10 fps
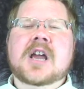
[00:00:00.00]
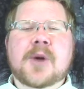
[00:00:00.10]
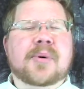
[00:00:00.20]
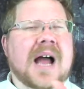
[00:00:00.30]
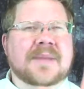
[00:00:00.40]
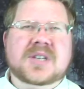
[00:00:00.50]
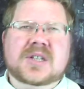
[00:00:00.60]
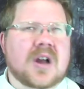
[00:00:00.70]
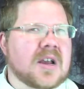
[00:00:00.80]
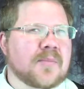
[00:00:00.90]
But I'm just
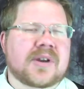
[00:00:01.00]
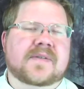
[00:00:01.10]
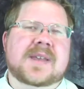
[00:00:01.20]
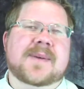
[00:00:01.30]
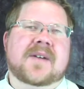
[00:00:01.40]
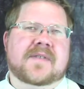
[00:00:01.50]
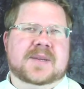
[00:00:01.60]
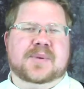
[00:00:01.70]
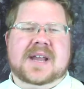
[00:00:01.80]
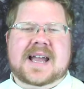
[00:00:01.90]
talking briefly about
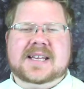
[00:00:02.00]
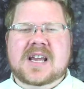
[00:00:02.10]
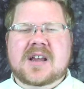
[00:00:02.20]
Facebook ads.